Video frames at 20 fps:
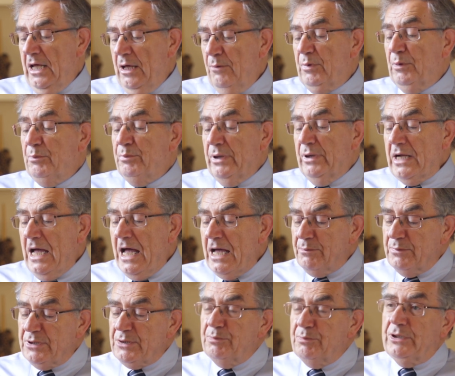But
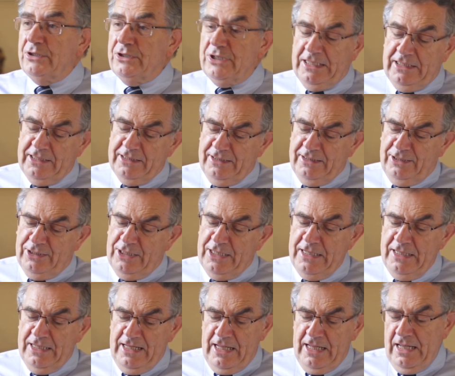perhaps particularly
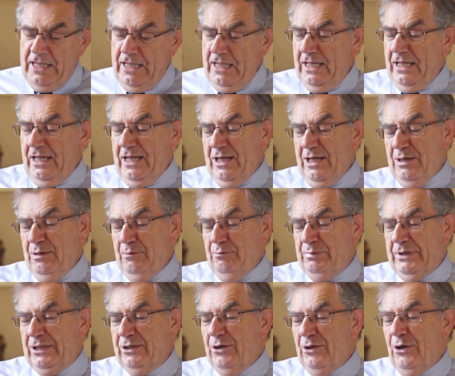uh,
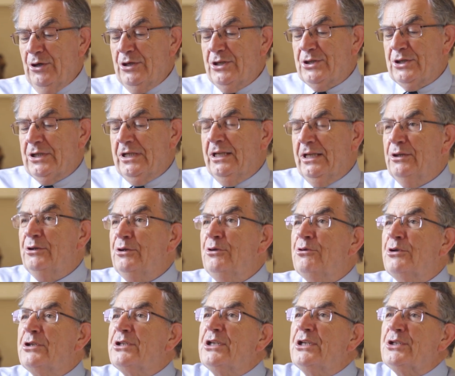because it
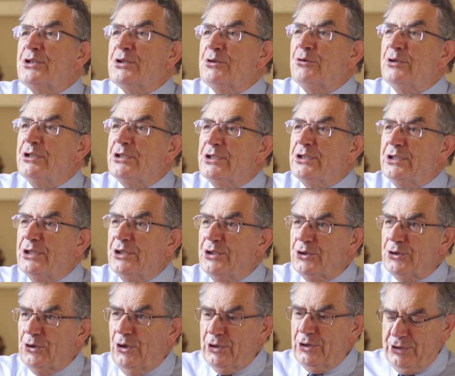looks as though it's the
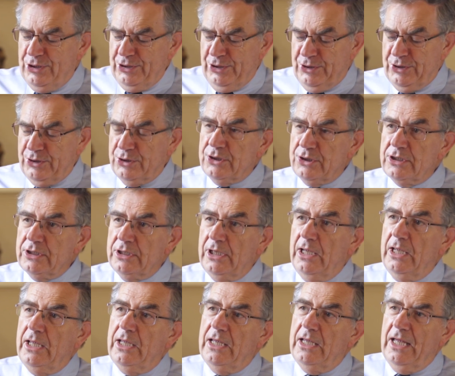shortest
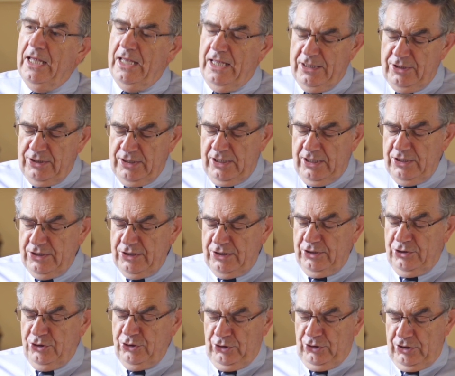and it is the
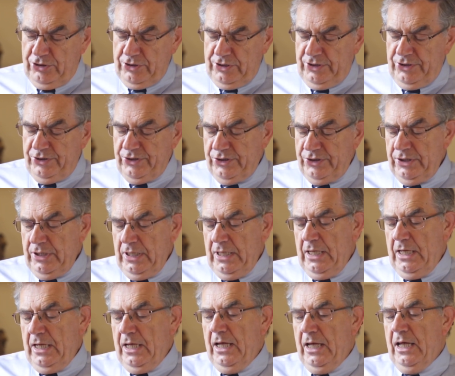shortest,
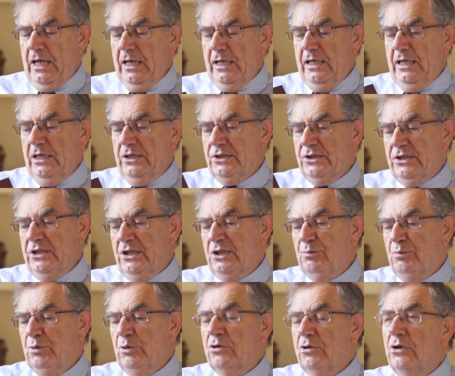uh, is this
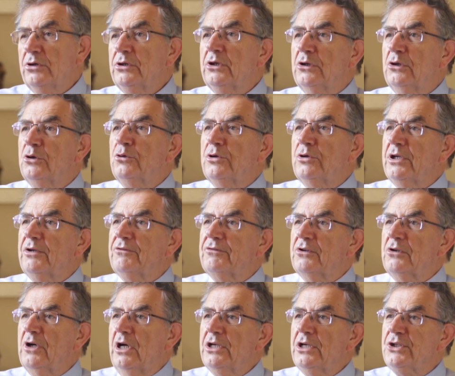book on the glory of
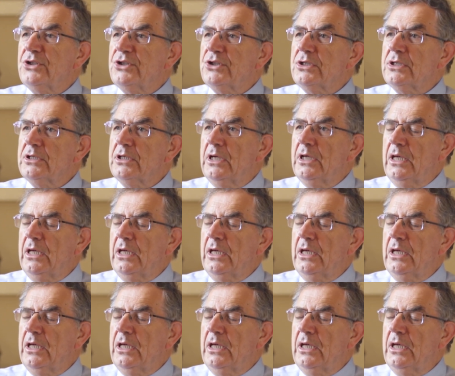Christ,